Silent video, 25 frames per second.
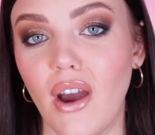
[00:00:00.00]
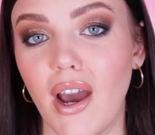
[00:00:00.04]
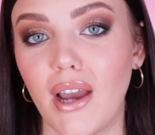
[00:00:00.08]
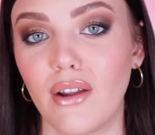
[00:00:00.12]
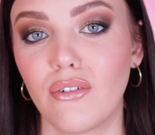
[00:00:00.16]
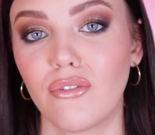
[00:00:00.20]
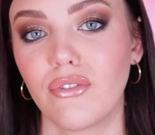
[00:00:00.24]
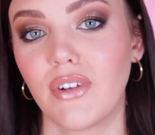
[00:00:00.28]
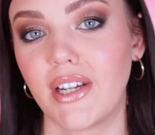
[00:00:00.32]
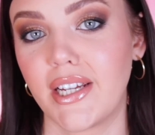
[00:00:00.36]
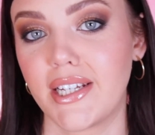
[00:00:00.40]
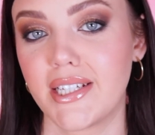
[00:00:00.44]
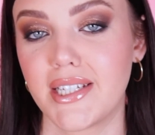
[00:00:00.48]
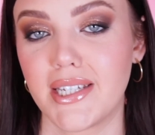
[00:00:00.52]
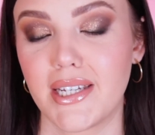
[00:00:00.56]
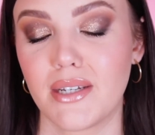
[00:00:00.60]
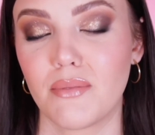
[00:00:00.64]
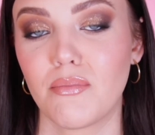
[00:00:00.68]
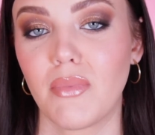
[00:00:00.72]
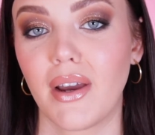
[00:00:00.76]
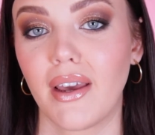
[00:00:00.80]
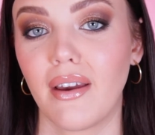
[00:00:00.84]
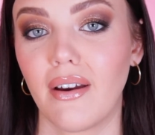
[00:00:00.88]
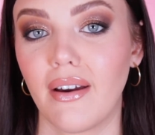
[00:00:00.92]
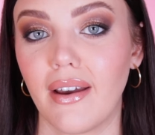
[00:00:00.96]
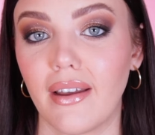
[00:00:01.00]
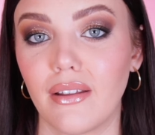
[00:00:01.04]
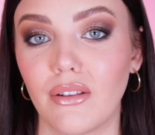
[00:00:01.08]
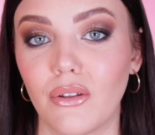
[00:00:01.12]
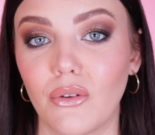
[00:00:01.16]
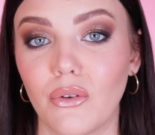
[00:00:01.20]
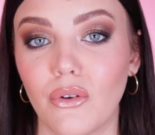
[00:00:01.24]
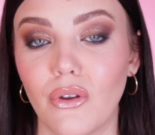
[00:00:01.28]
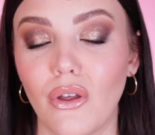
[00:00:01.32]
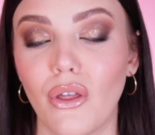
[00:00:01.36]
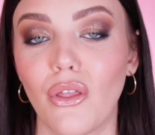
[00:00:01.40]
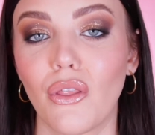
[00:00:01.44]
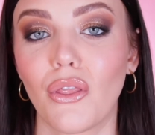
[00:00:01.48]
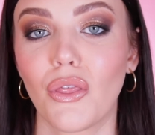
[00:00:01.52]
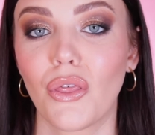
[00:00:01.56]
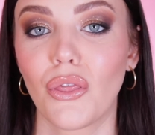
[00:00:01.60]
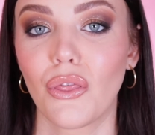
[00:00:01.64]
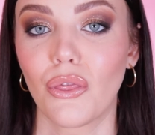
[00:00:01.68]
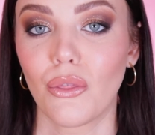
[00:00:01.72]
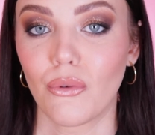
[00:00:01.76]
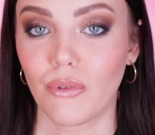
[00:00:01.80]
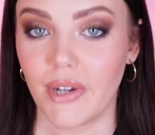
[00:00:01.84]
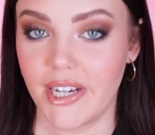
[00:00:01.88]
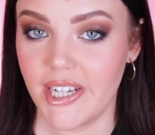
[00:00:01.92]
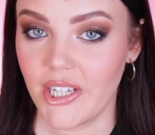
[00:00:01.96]
I redid my eye look
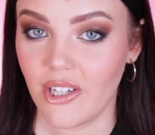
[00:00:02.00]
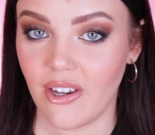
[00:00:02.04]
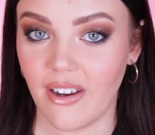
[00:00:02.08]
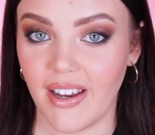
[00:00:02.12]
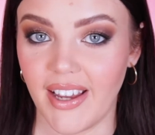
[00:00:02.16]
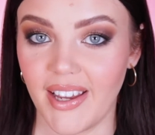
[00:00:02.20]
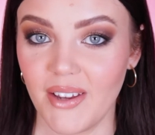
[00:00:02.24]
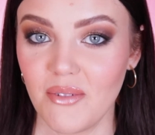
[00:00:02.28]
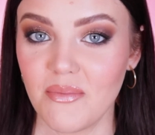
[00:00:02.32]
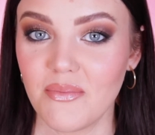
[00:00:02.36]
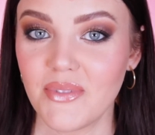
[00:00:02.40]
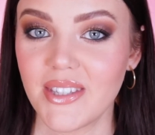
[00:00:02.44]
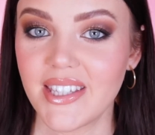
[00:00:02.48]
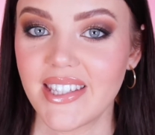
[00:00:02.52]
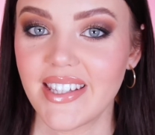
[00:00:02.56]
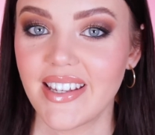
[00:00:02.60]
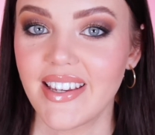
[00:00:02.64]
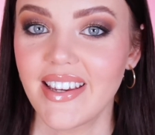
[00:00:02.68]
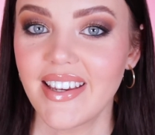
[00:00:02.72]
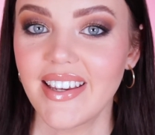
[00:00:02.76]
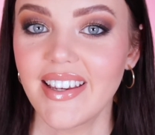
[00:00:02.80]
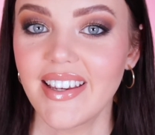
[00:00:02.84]
three times